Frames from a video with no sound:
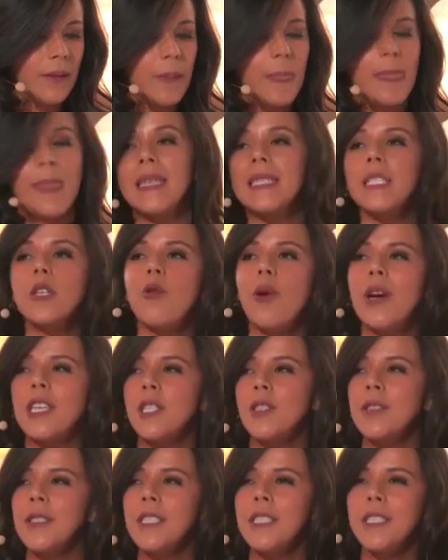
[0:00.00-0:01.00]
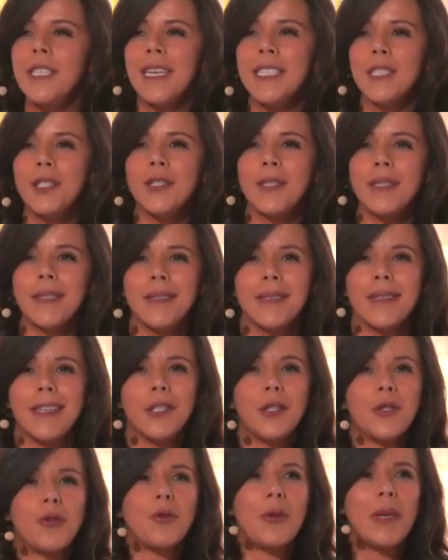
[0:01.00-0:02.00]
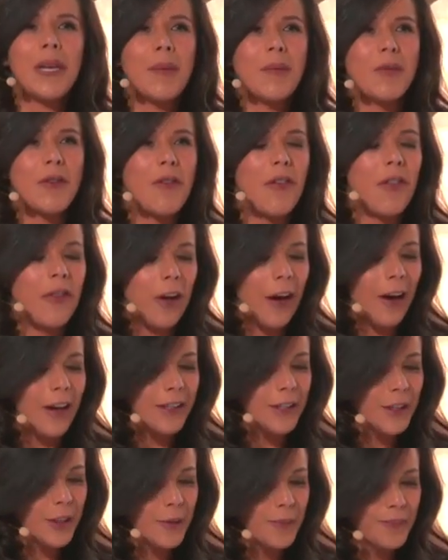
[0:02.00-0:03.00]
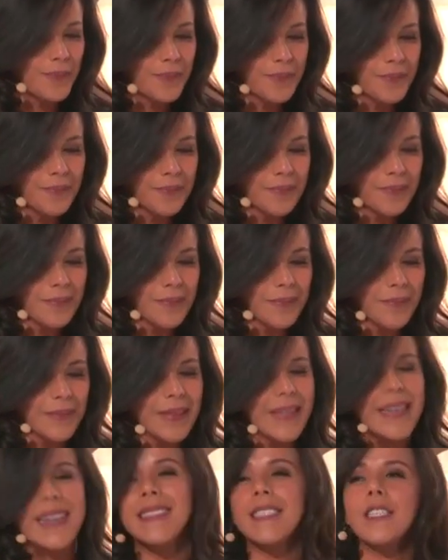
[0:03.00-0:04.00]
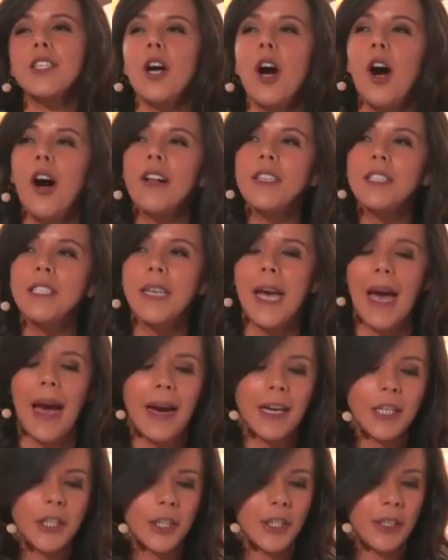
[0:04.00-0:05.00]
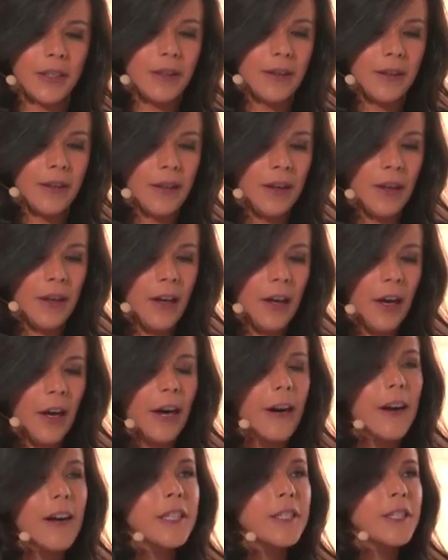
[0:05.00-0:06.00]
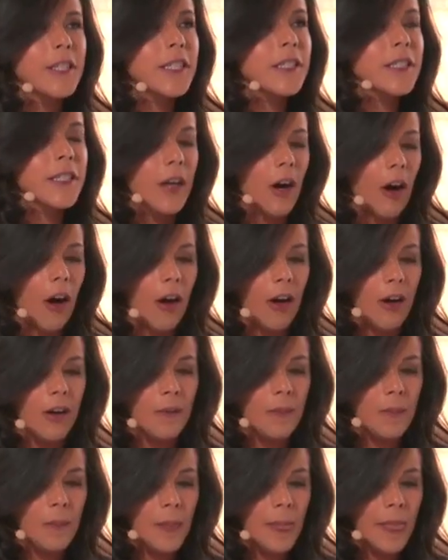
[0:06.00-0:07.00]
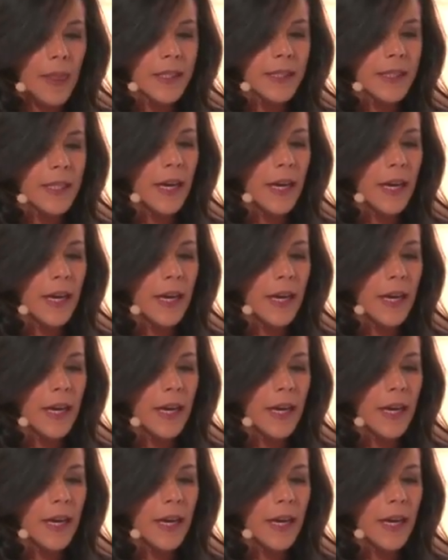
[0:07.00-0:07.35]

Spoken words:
This question is not just a dream or a thought. It's a call to action, urging us all to